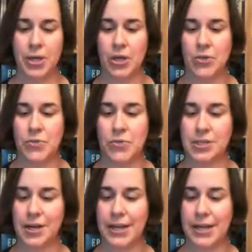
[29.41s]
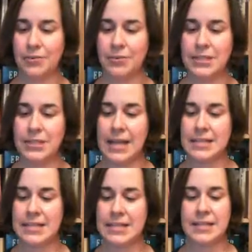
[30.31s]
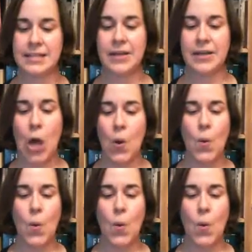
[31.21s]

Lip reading: whose title contains letter O,